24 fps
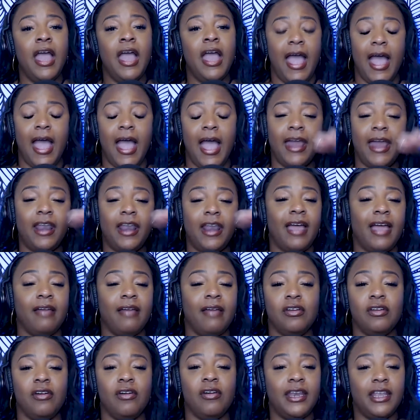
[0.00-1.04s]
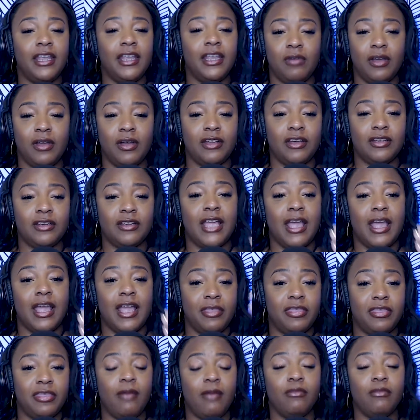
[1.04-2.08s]
I have no idea what they're saying,
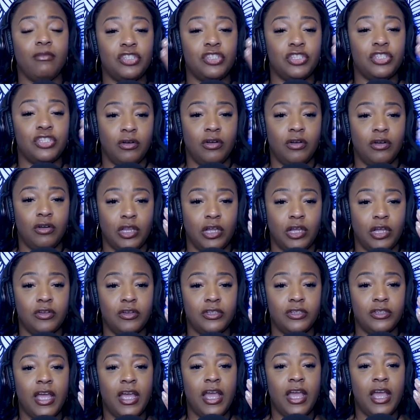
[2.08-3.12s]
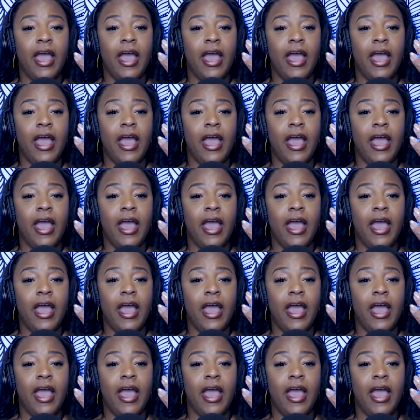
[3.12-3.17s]
but they were so close.